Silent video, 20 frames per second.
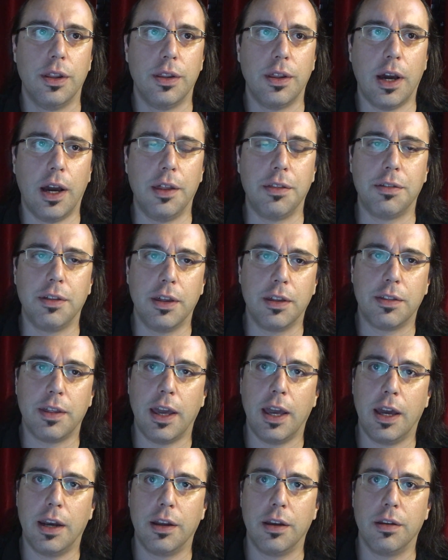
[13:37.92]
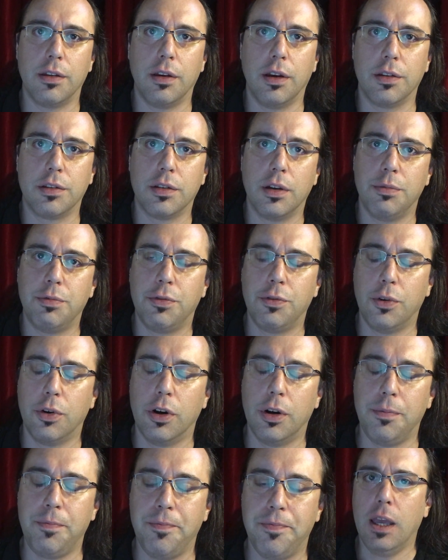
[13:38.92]
I think they had a sub
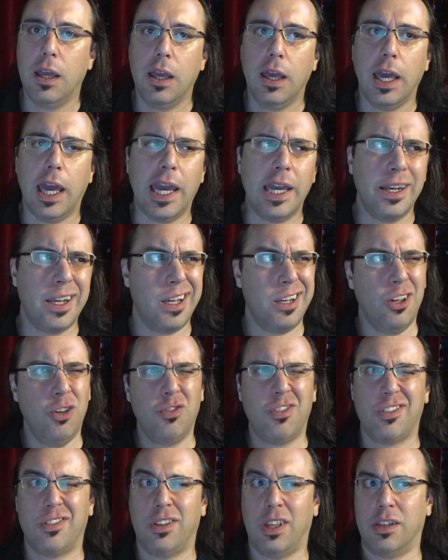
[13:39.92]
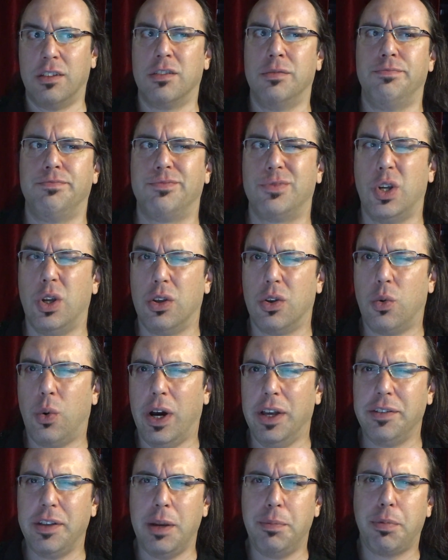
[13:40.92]
forum. ANET uses like some
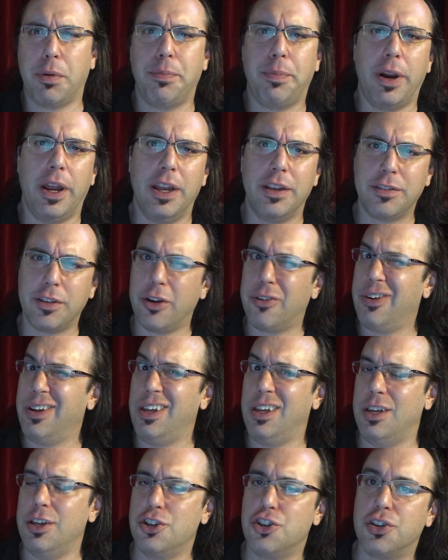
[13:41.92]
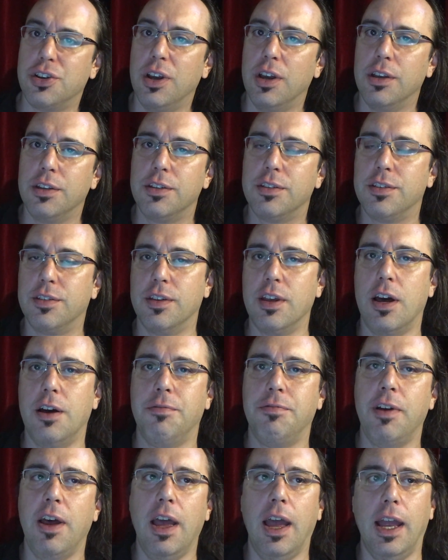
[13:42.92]
quasi-proprietary-ish
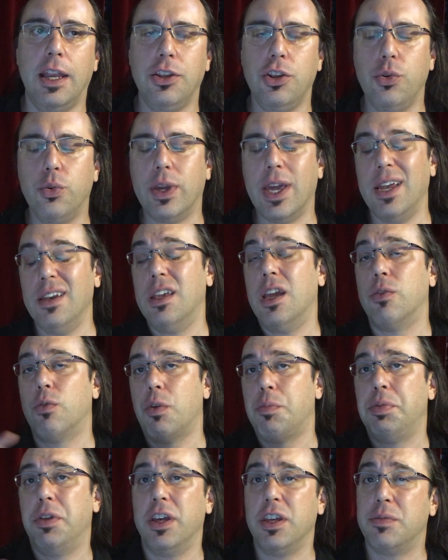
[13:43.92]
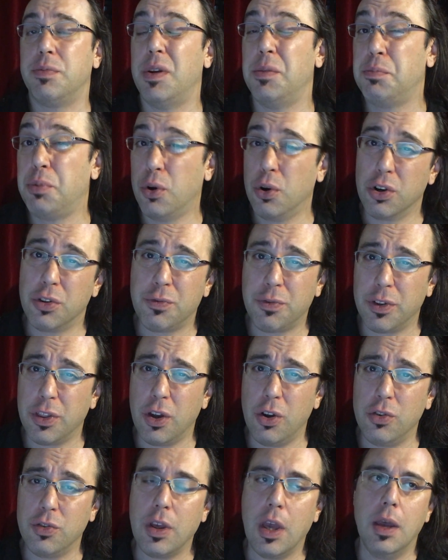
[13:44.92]
stuff, and you can get replacement boards for
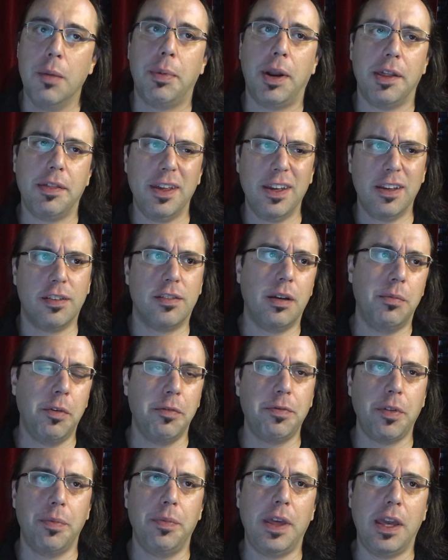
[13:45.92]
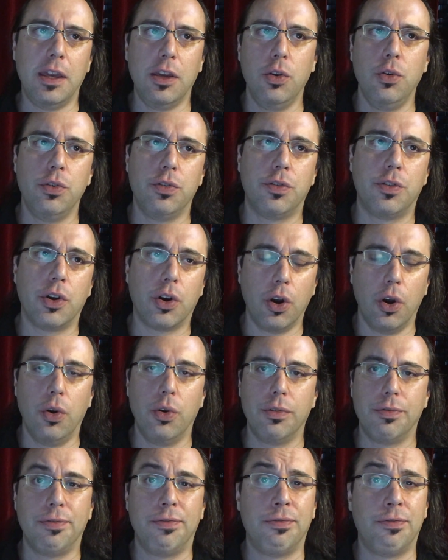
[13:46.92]
those, but I think some of them they use their
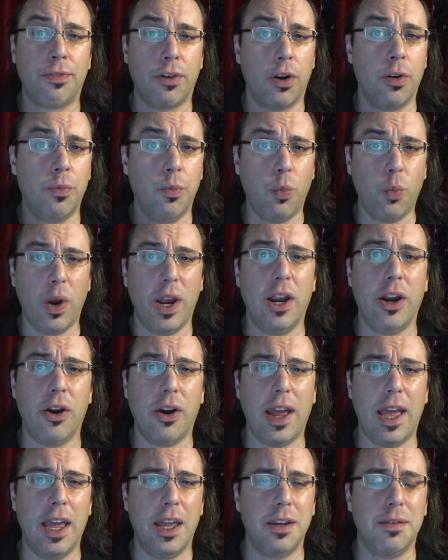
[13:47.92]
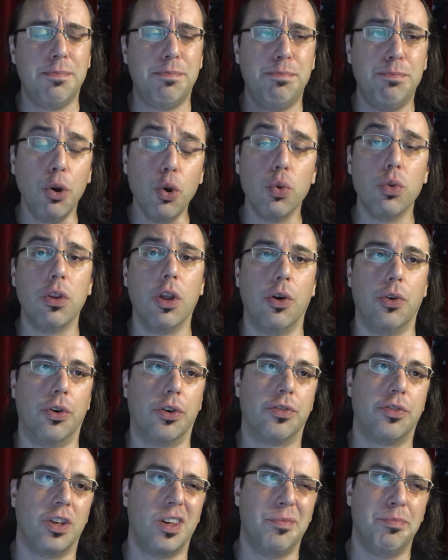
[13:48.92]
own firmware and
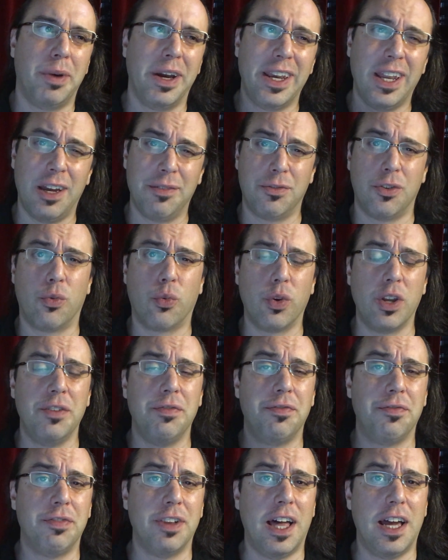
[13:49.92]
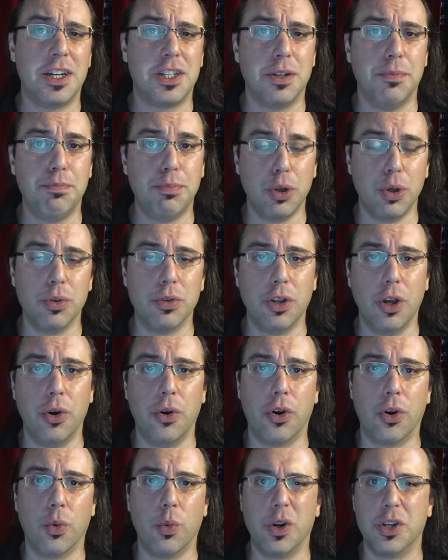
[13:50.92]
bootloader, so you might have to reflash a
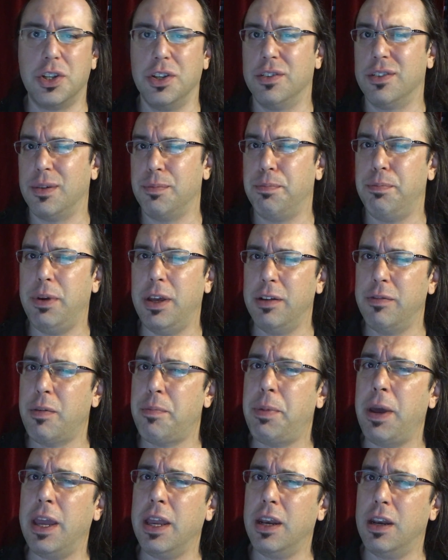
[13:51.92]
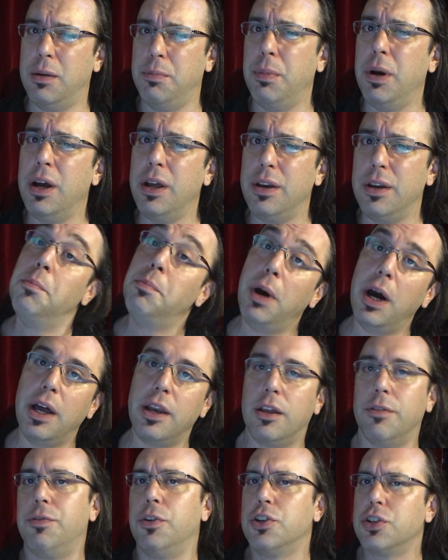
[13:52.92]
bootloader, which is a bit of a pain in the butt.
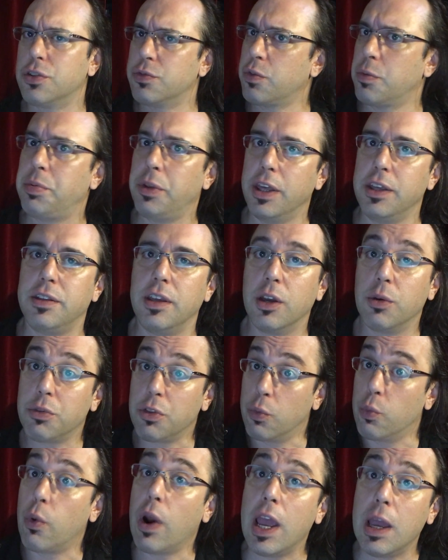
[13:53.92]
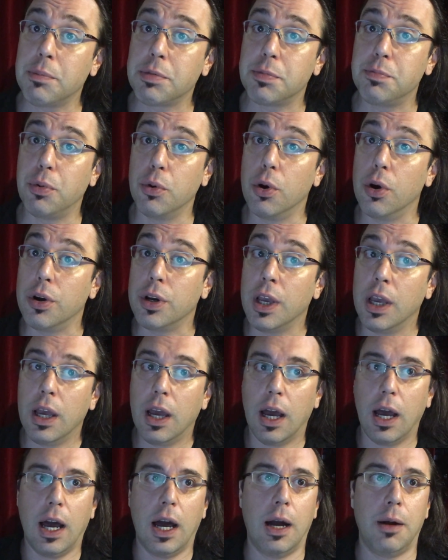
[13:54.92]
But if you're just replacing it with a ramps board,
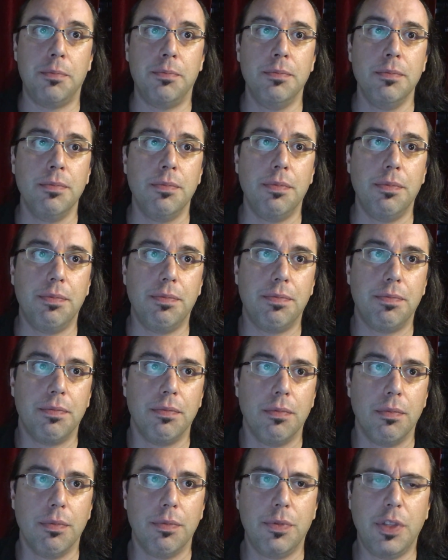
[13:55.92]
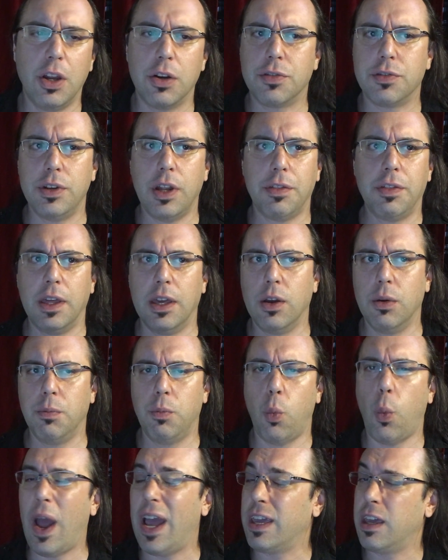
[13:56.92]
there's nothing
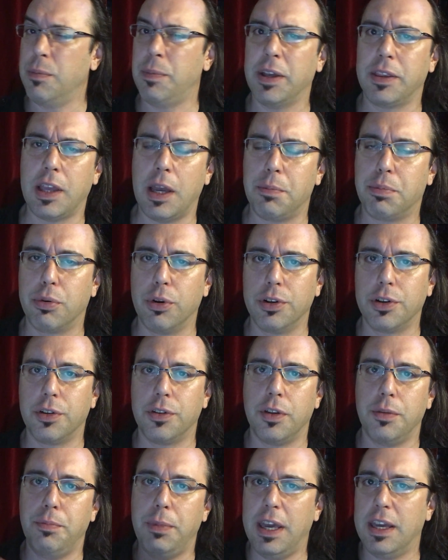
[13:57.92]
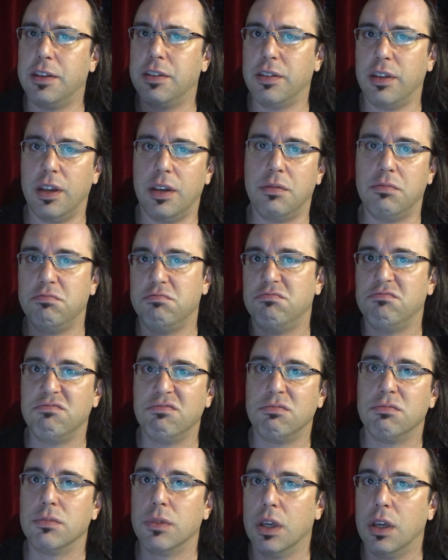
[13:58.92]
wacky about that printer that makes it
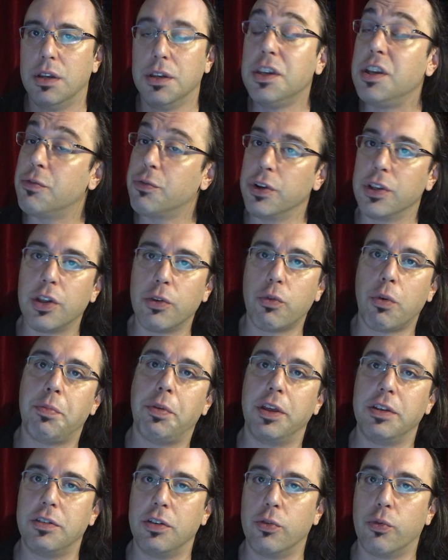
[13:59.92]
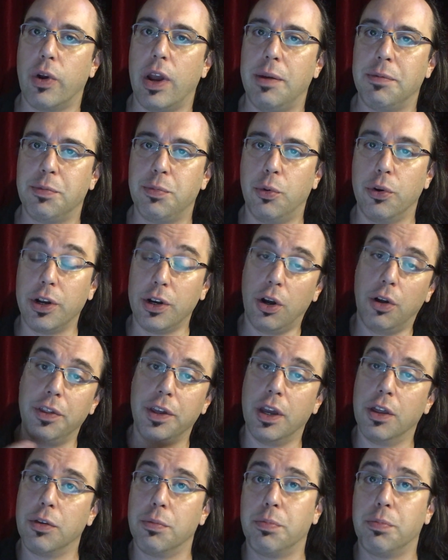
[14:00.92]
different than replacing a ramps board and all the other